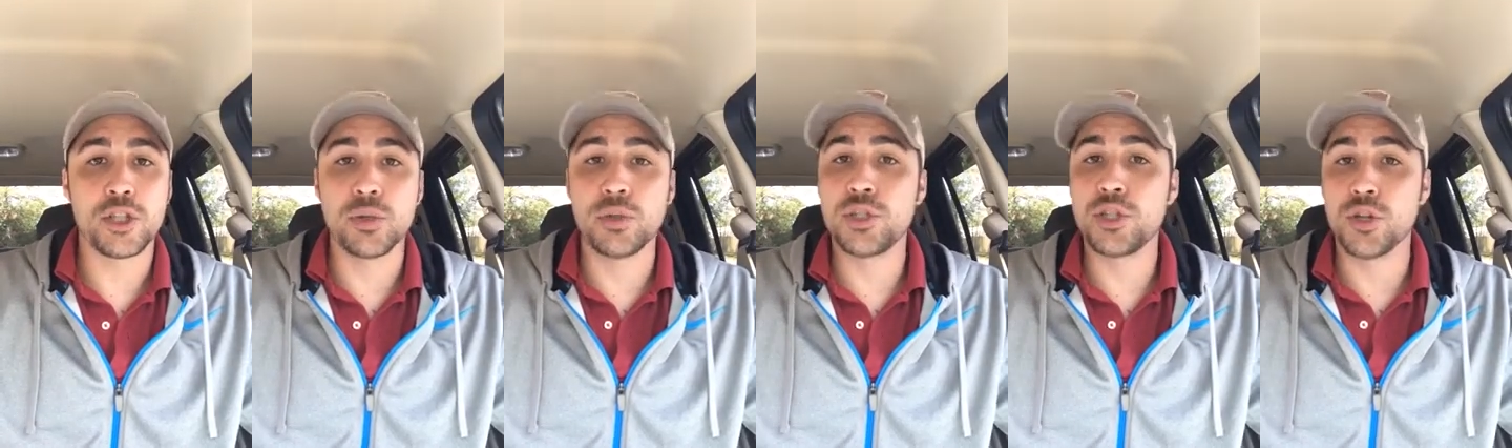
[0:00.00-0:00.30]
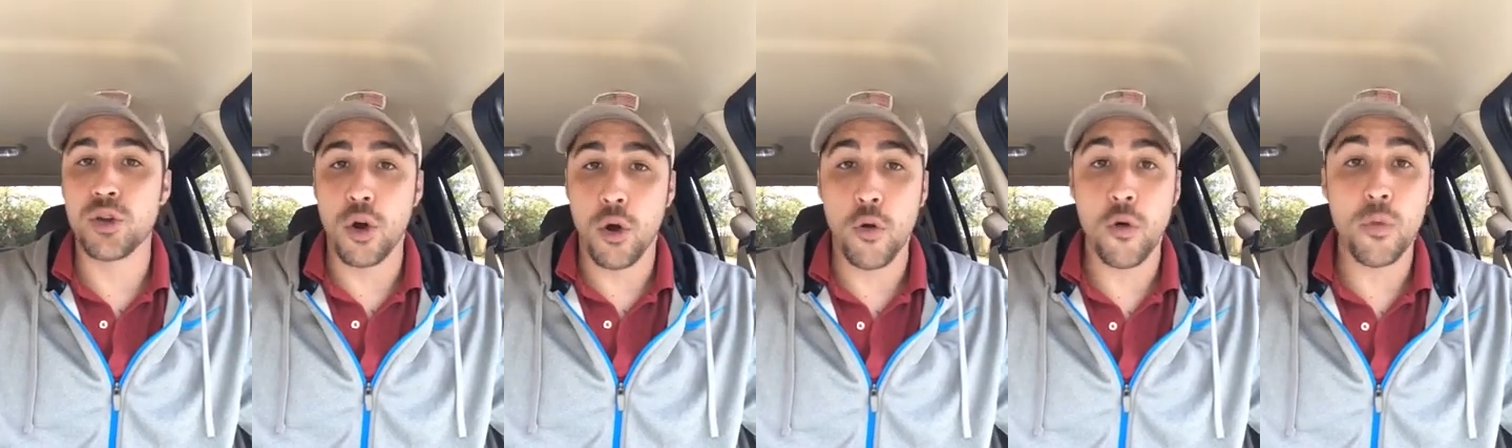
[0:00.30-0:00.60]
use
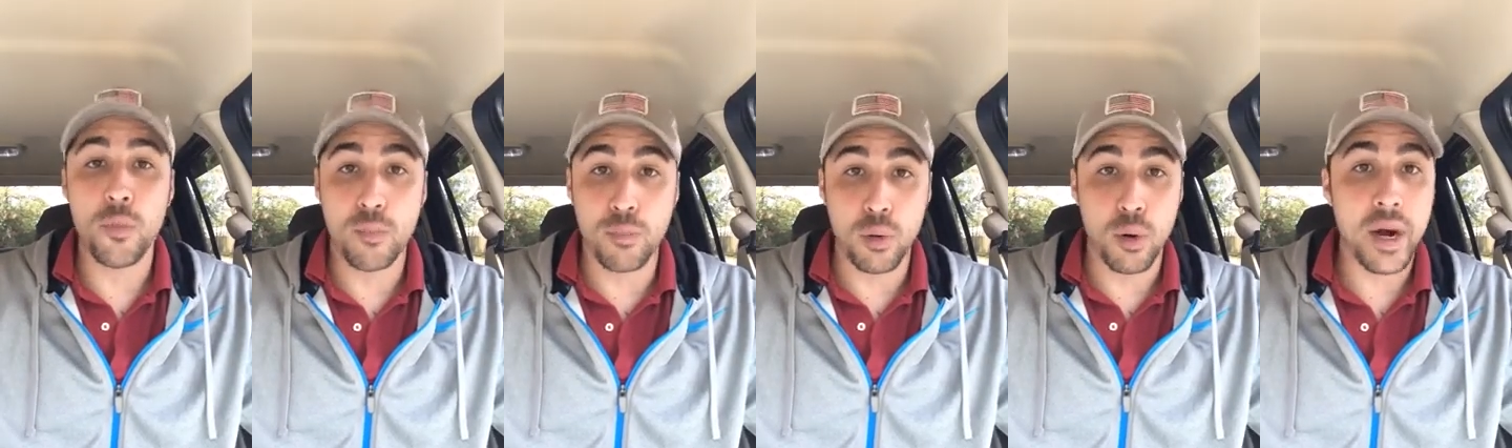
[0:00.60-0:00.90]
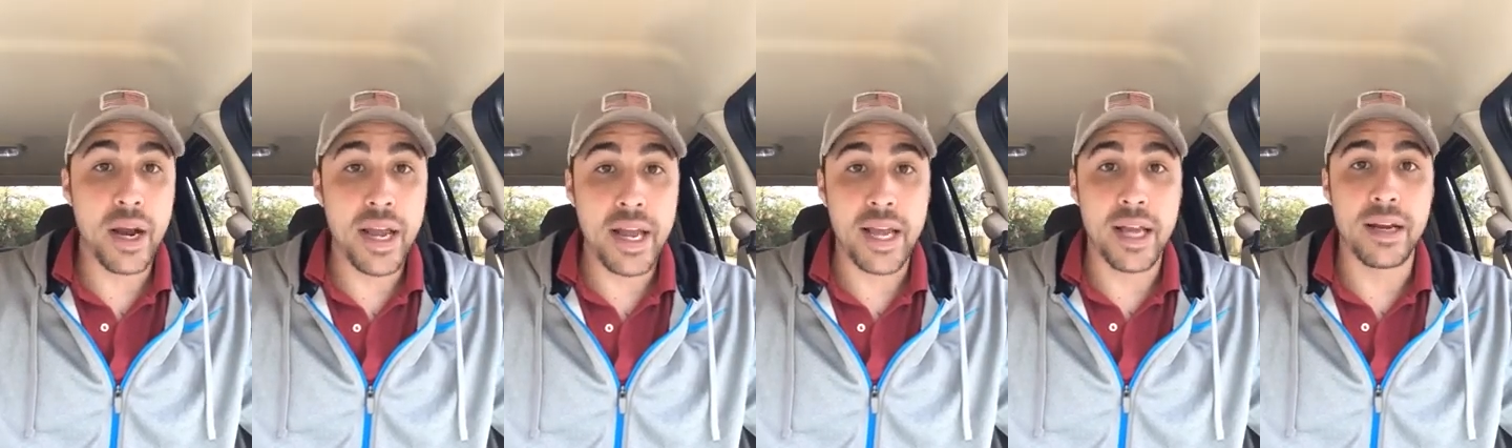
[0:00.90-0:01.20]
your own
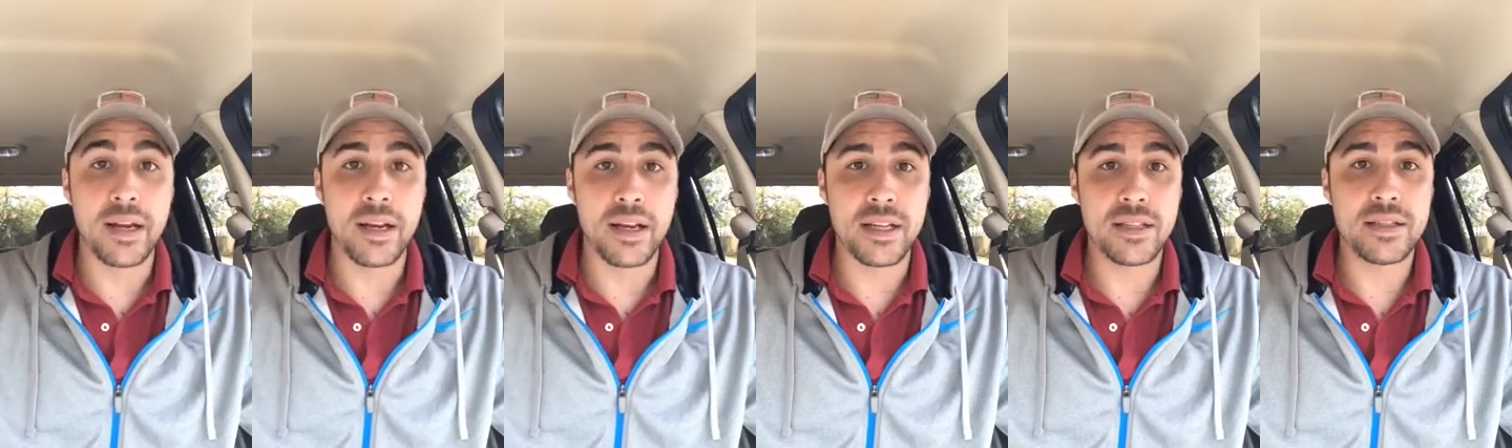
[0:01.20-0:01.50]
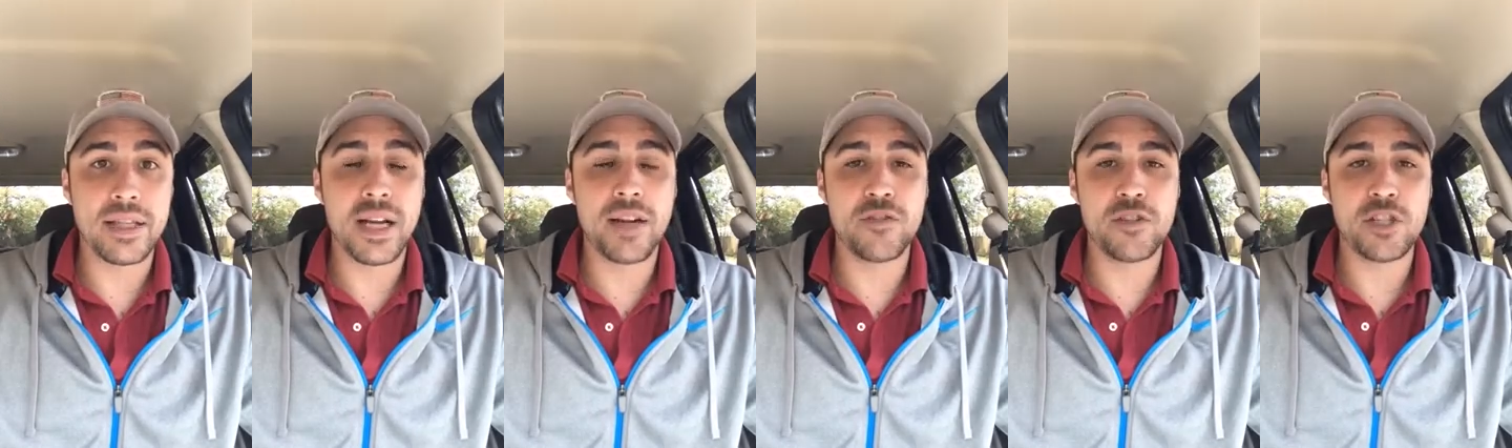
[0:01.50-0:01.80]
brain
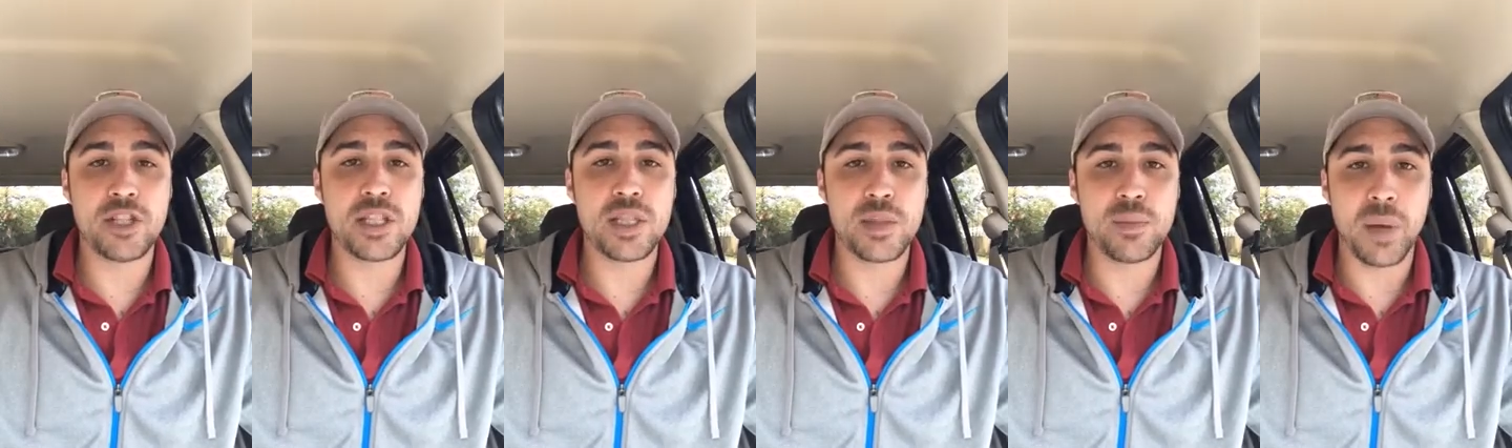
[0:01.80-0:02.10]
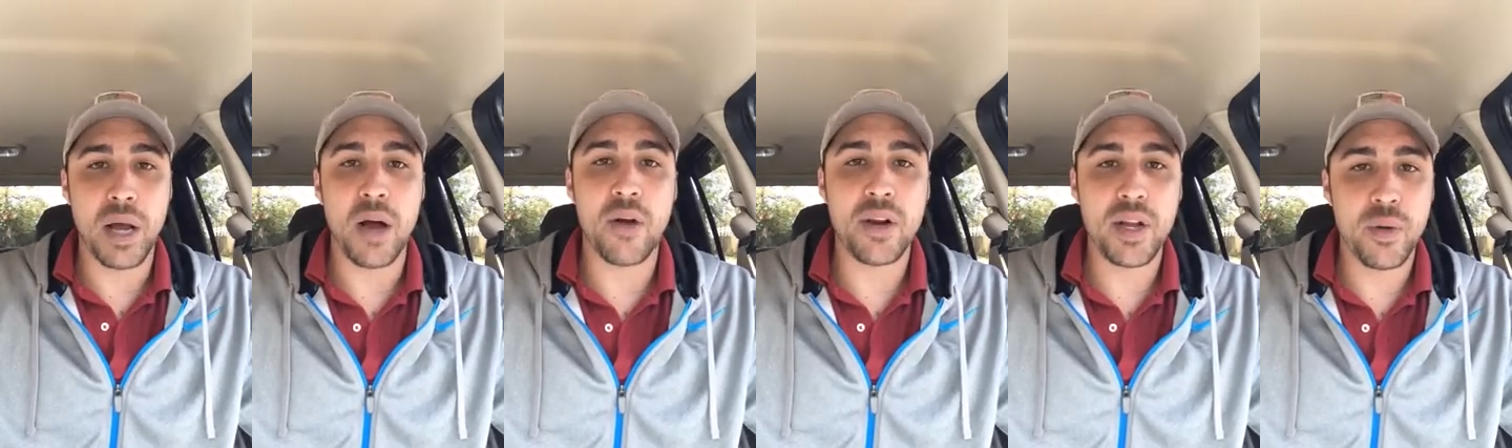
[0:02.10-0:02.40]
instead of just
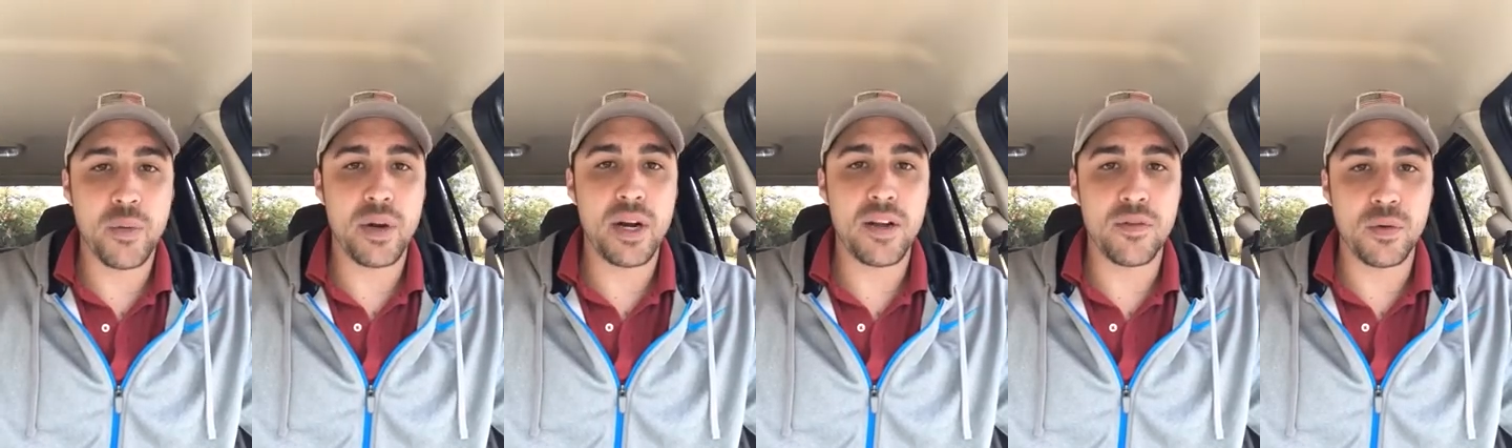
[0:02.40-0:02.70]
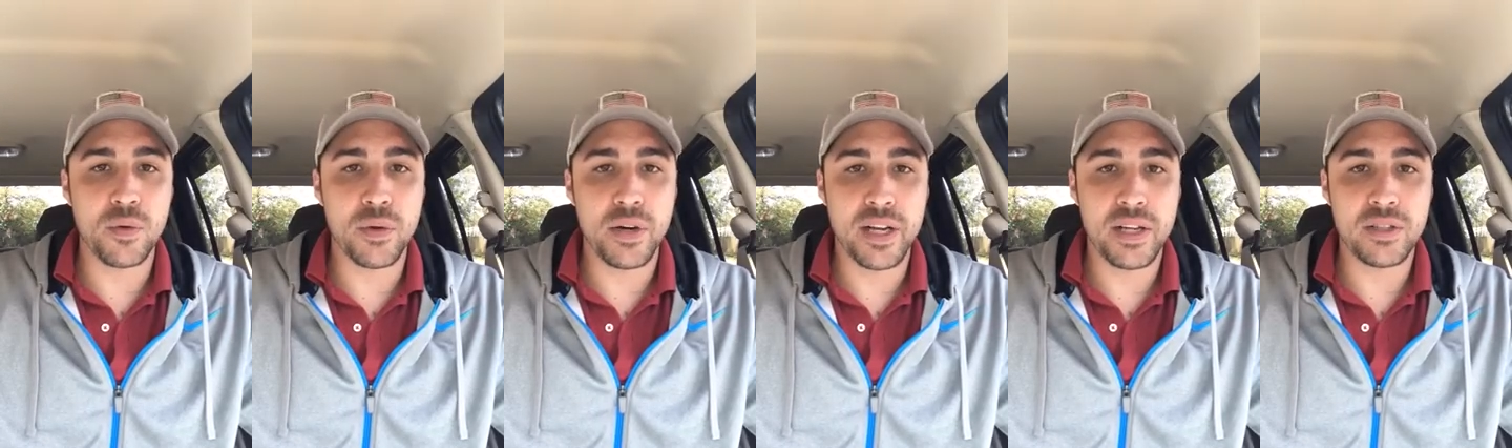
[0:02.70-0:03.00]
spouting what
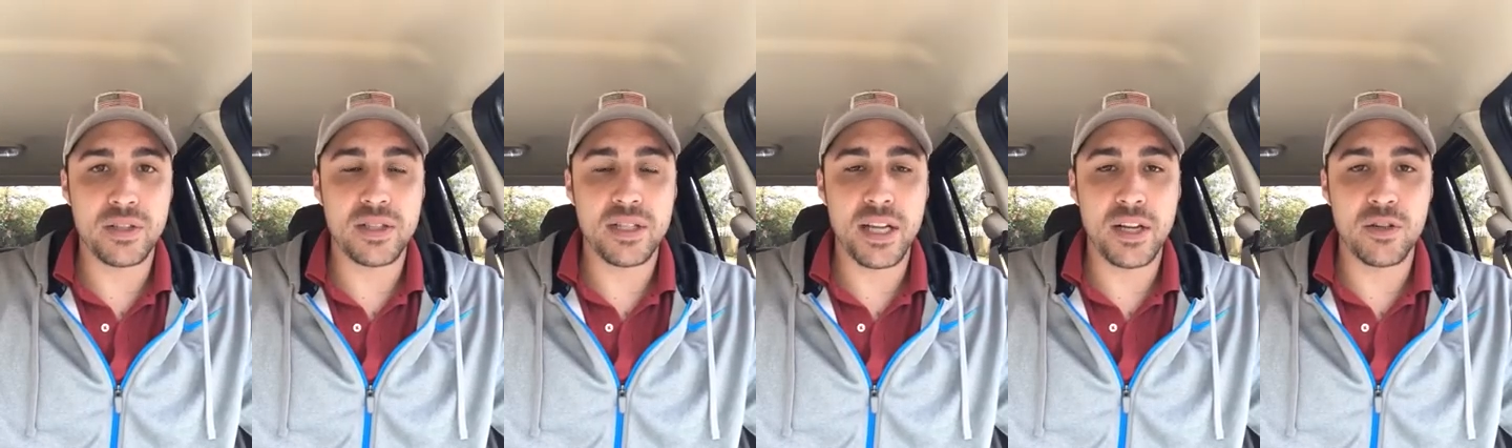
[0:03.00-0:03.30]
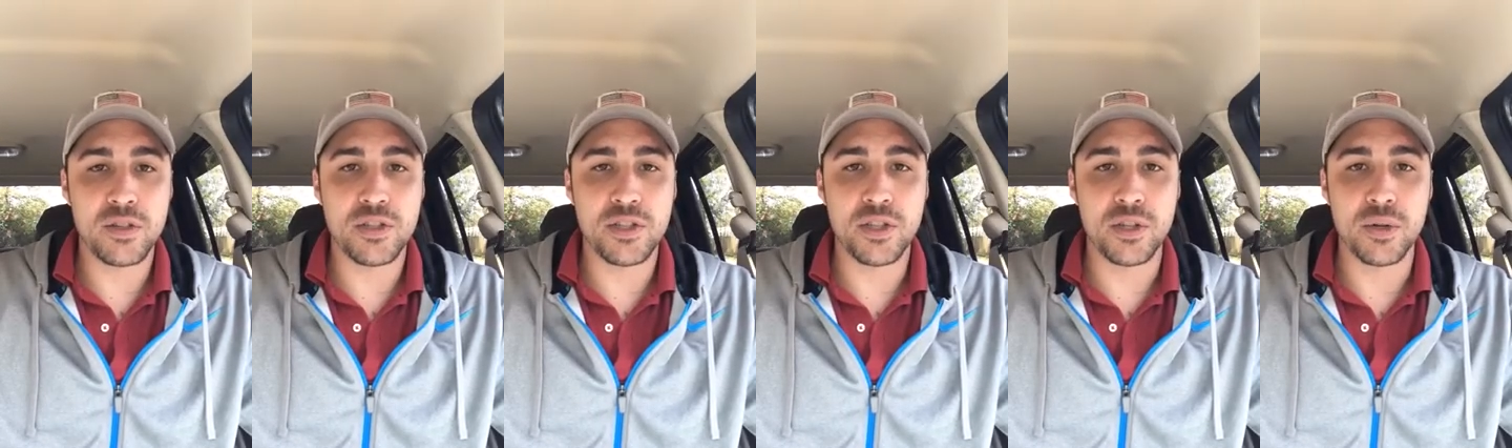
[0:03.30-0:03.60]
everyone else
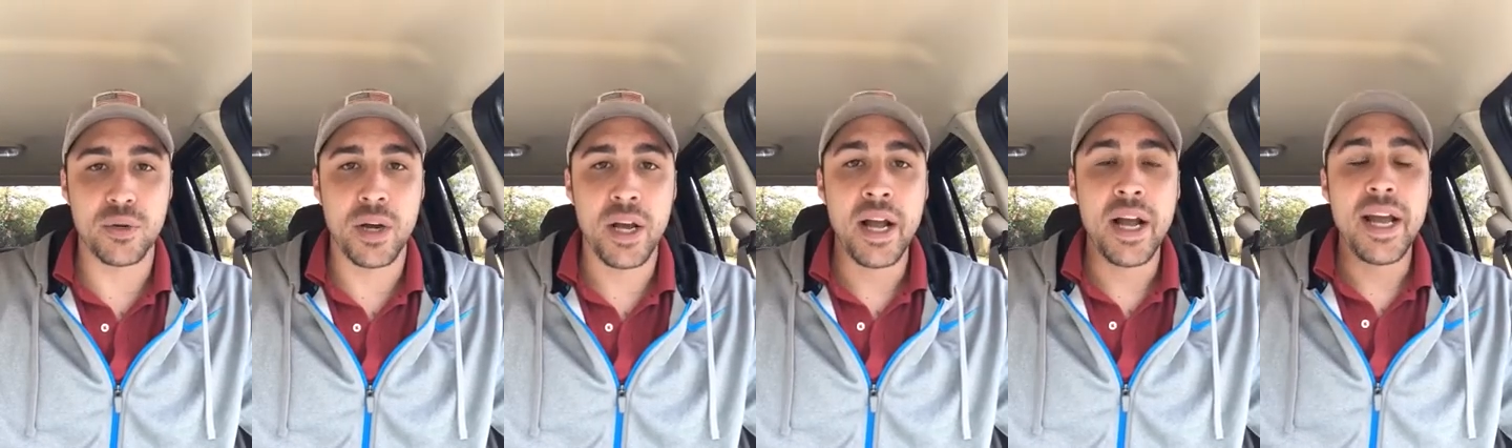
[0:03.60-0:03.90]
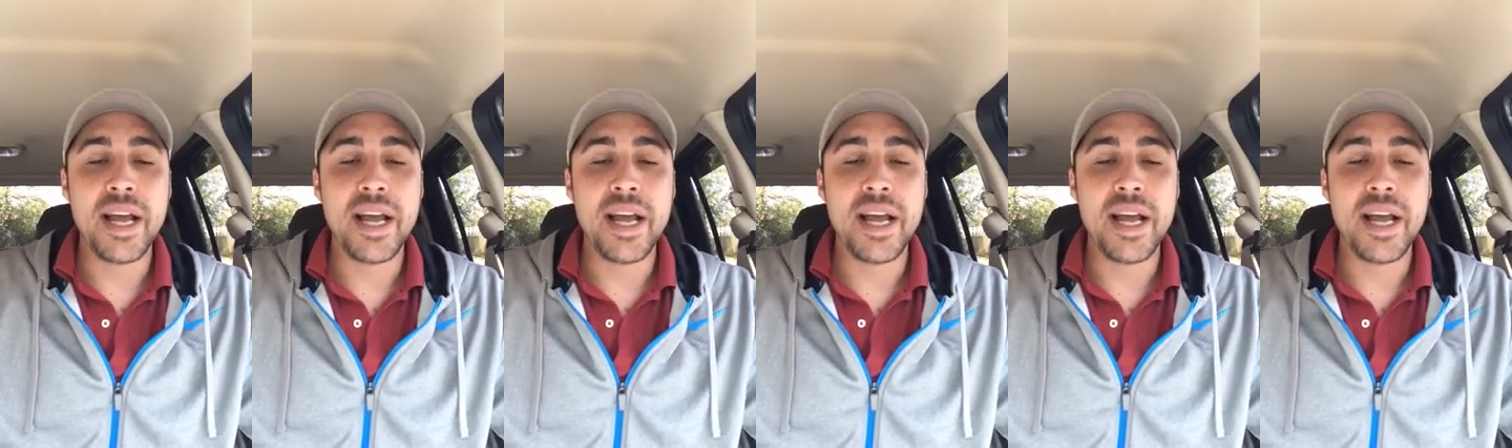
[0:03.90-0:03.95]
tells you.